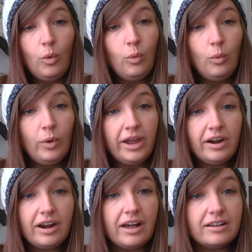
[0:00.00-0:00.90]

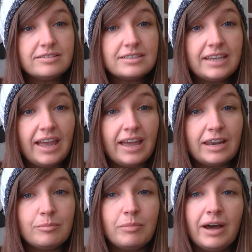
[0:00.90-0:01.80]
Where else
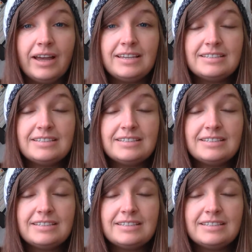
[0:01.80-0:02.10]
can my